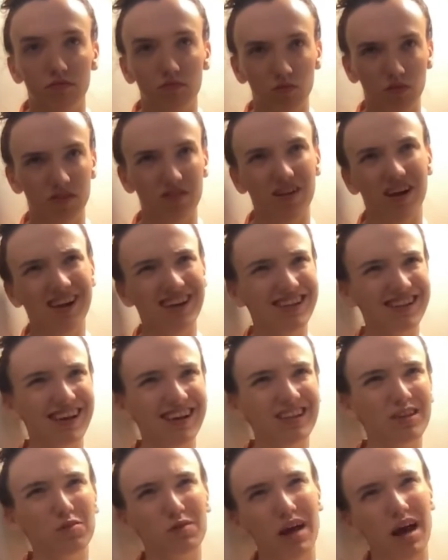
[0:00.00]
was not
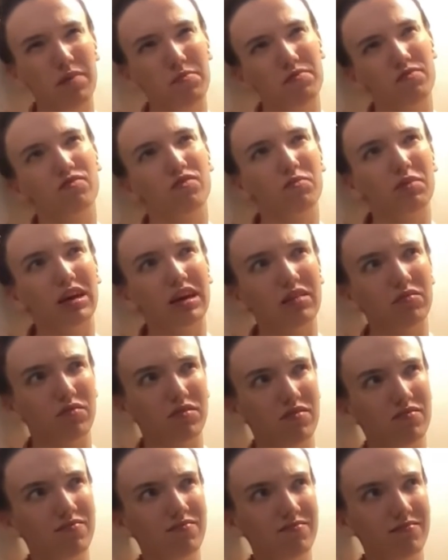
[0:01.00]
exactly what happened for me. It
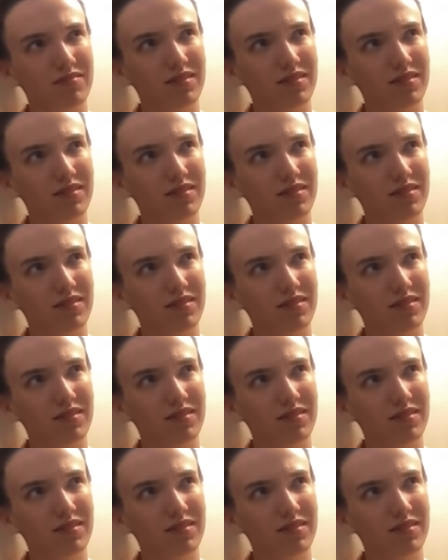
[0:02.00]
was